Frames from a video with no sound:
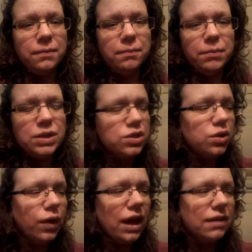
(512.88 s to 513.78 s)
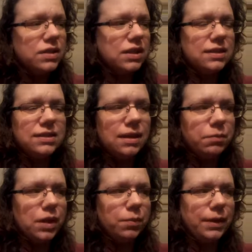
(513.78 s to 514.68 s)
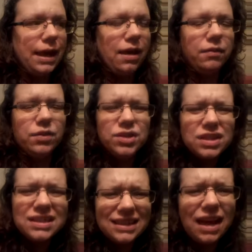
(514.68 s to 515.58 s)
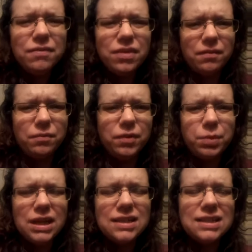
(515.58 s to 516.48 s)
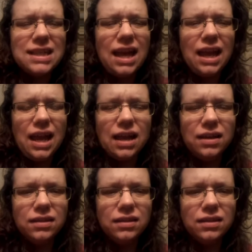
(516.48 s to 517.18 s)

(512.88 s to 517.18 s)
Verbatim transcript: But you don't have to accept their behavior. Just love them for Pete's sake.